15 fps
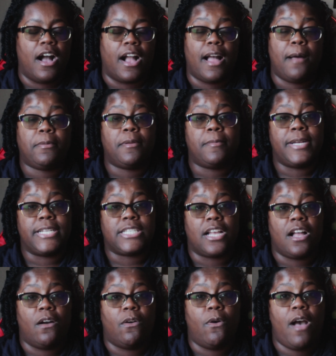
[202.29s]
a couple of months
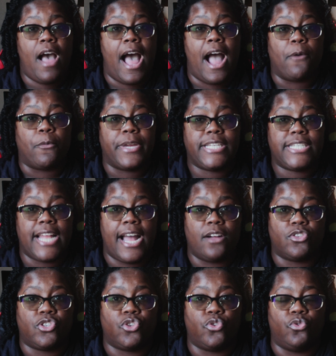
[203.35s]
ago, I reached
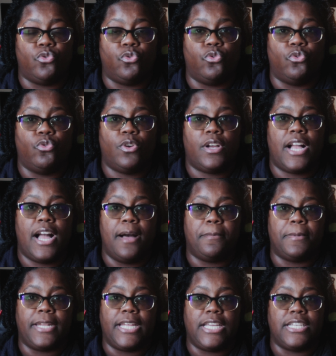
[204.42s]
out to
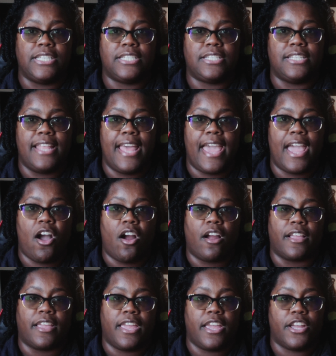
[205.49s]
companies that
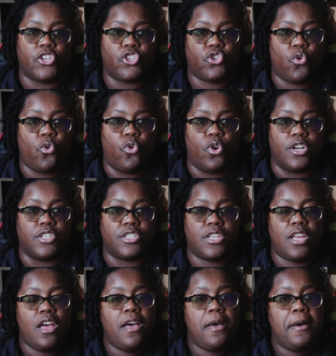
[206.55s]
are geared towards